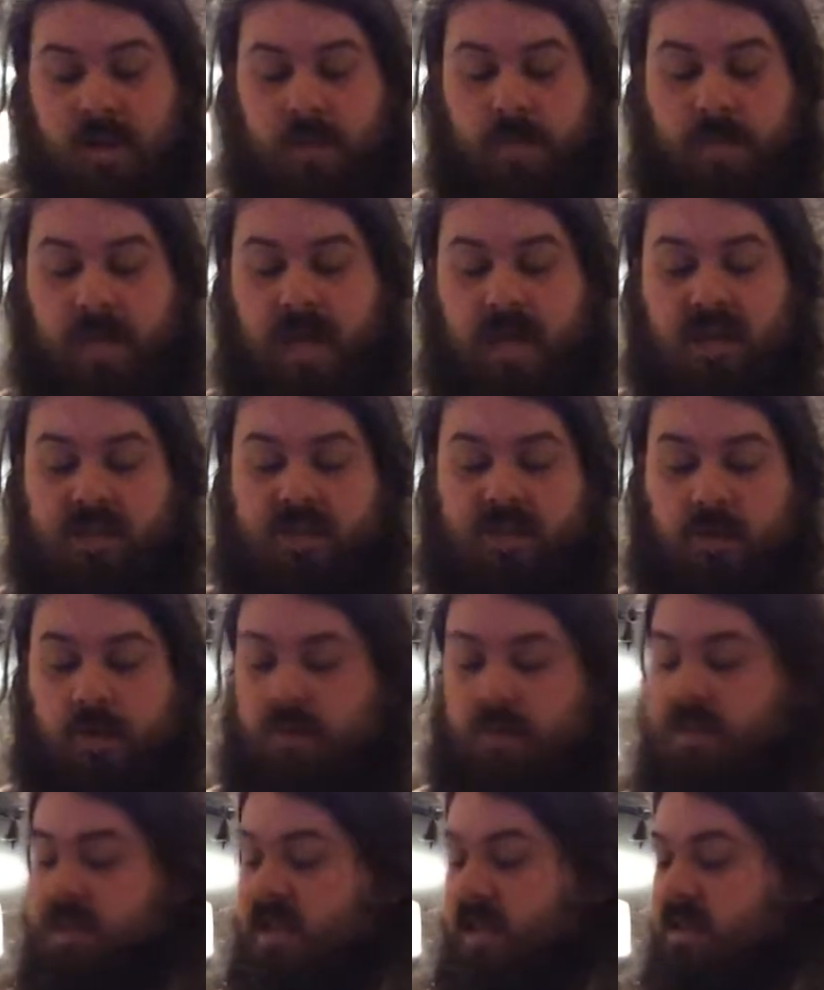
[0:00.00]

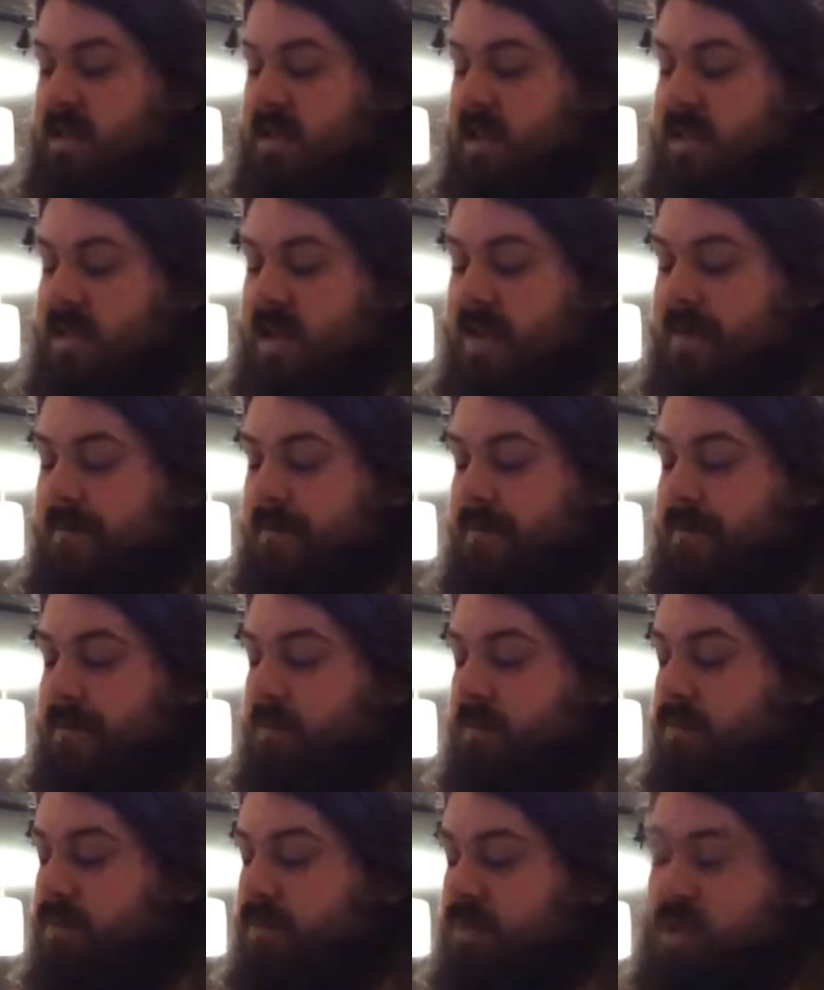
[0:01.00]
BS206SM,
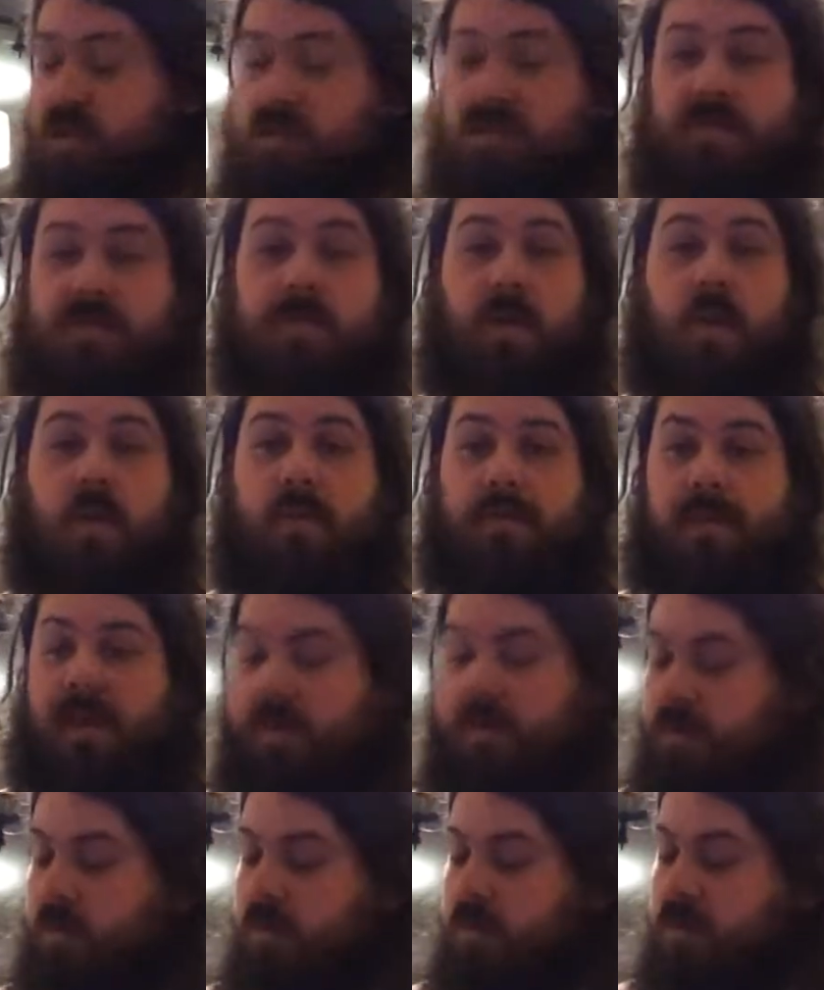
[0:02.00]
so it's bolted
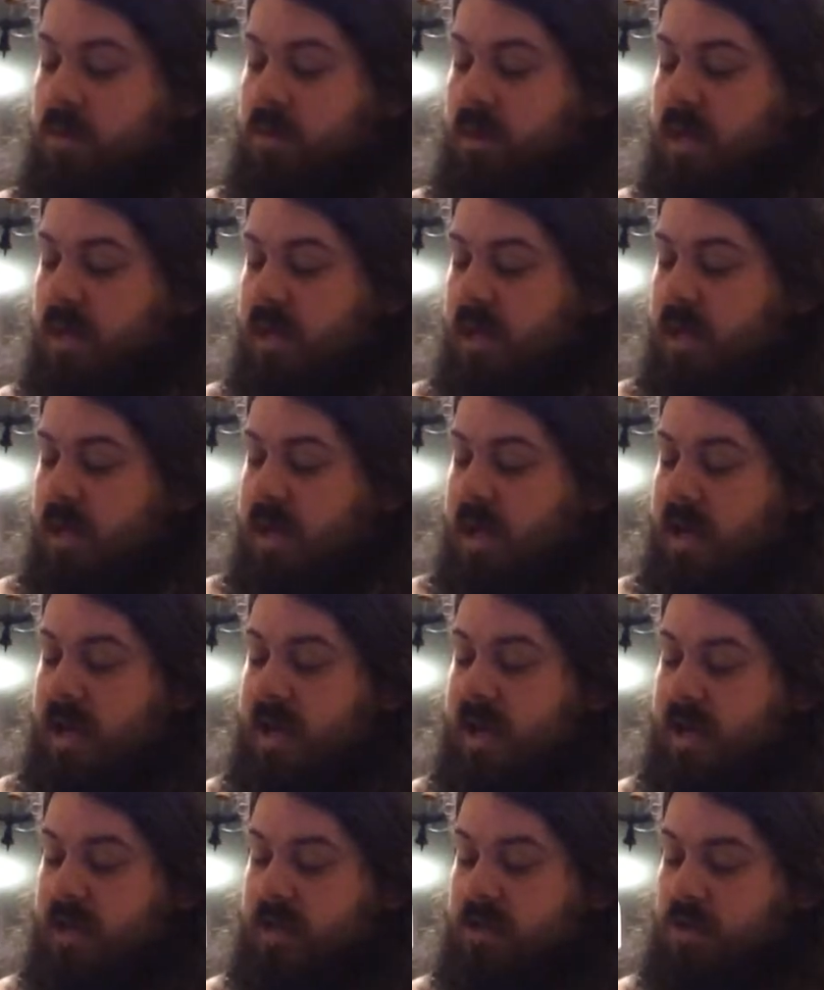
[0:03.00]
maple.
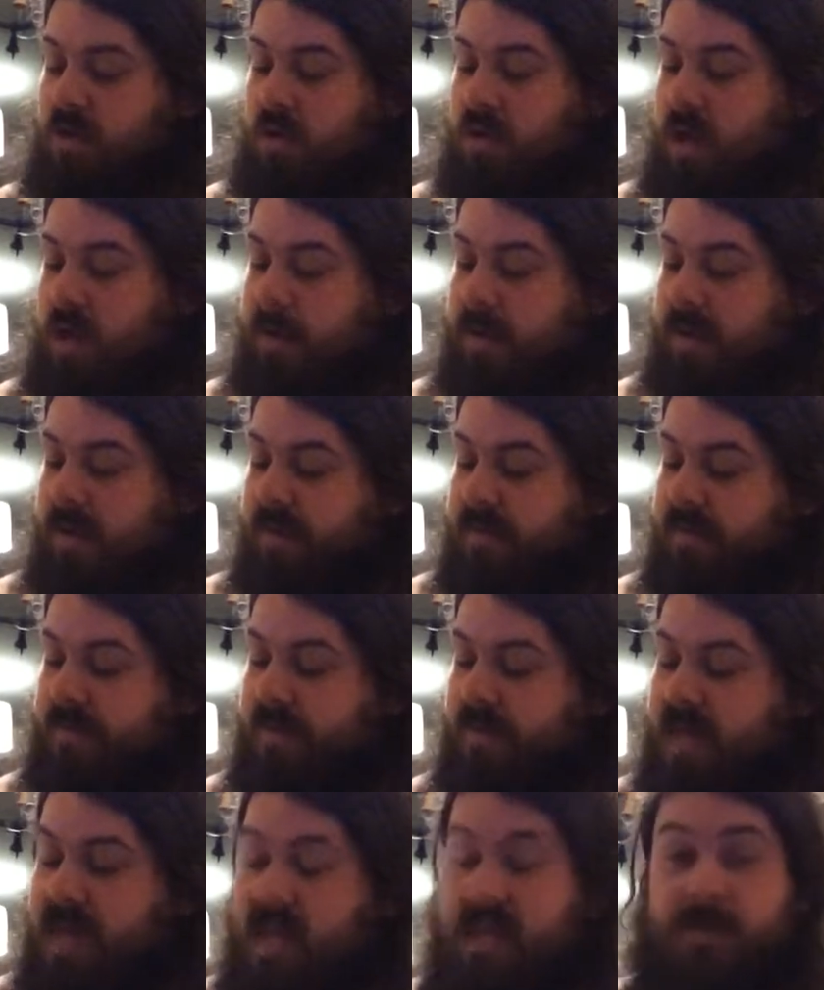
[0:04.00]
It's got a couple of
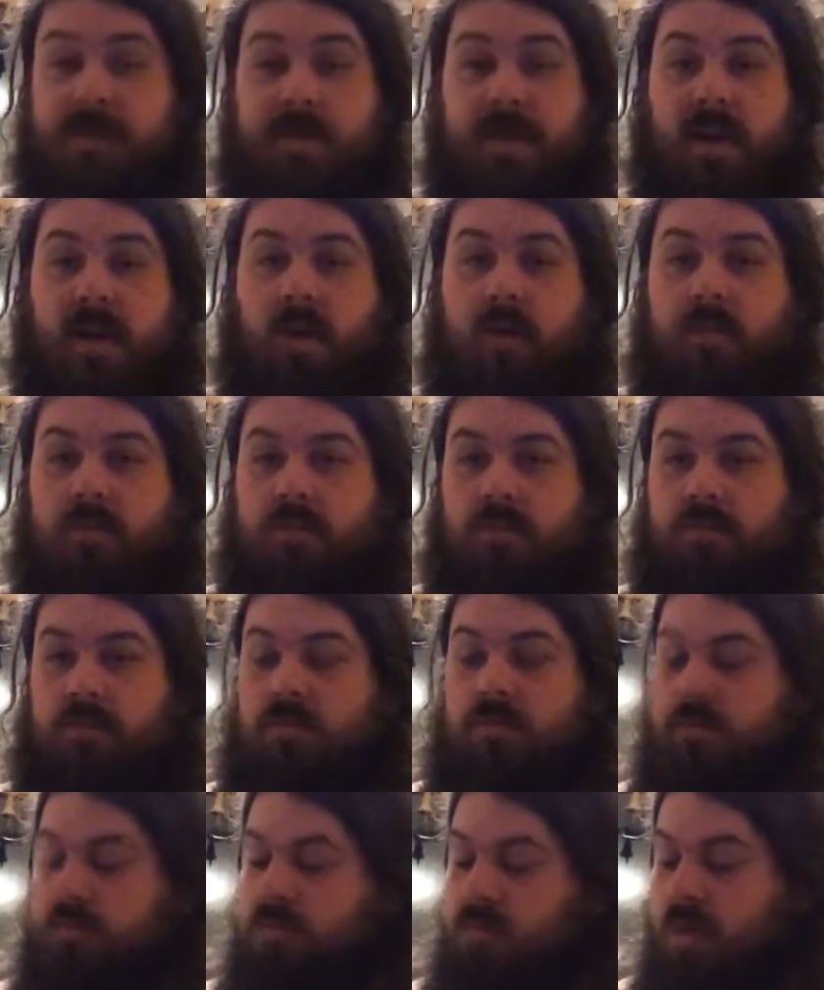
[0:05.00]
ESP
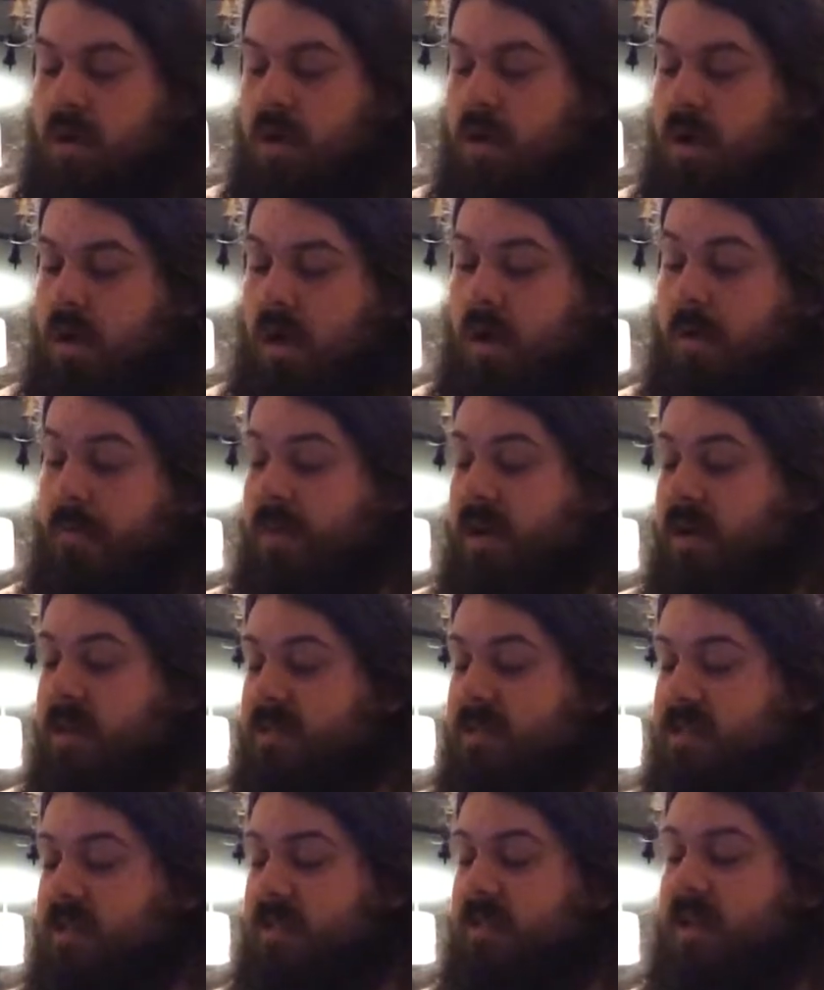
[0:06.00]

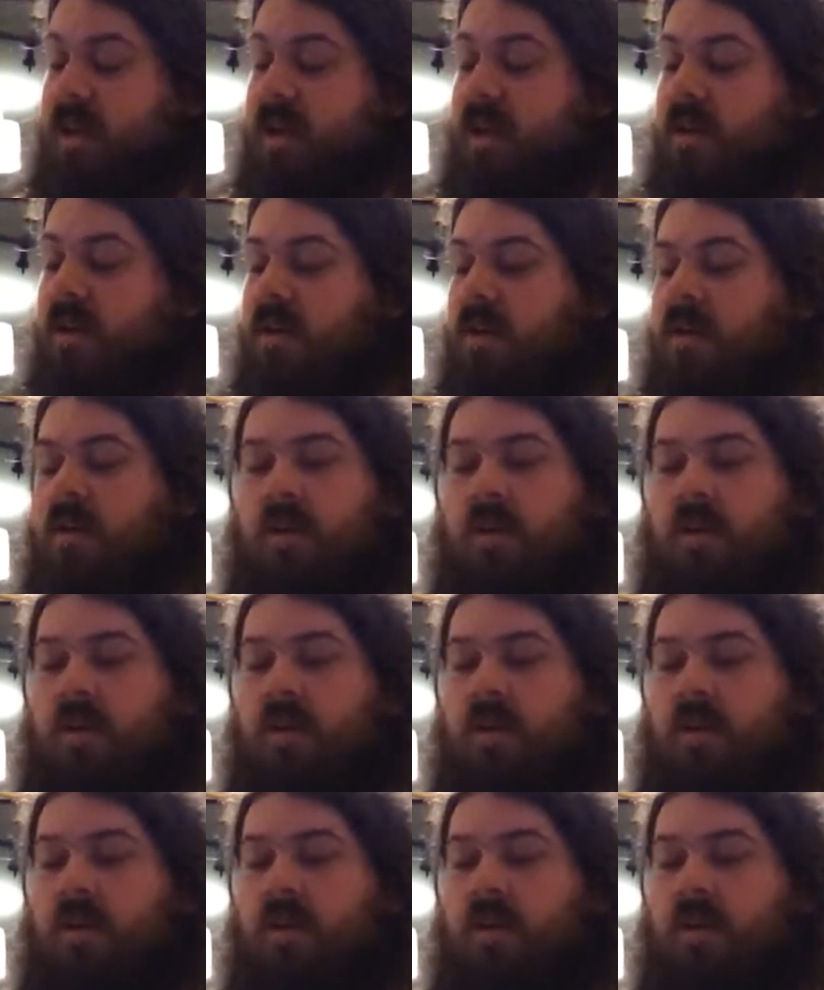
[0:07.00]
humbuckers in there.